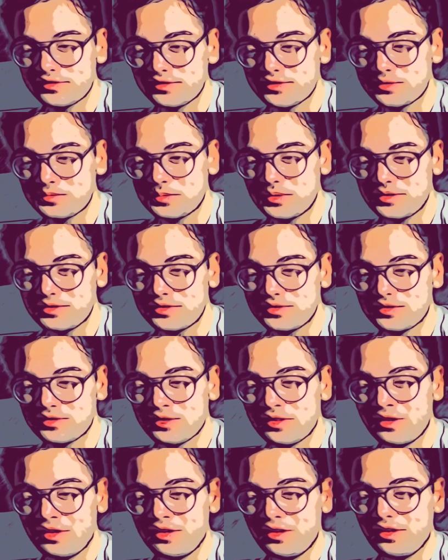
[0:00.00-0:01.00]
space
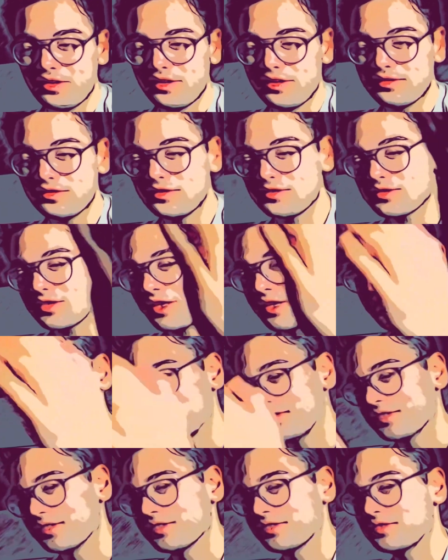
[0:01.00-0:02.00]
and there's
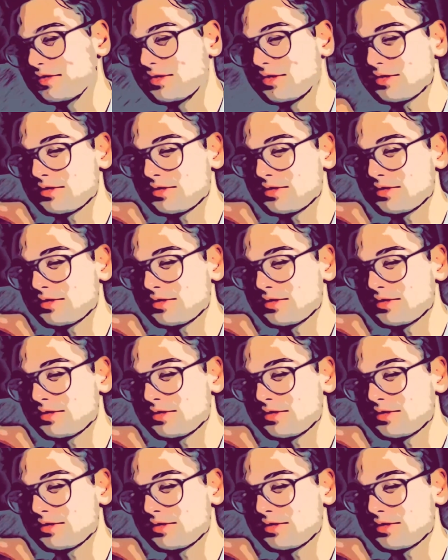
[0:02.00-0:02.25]
anti-de Sitter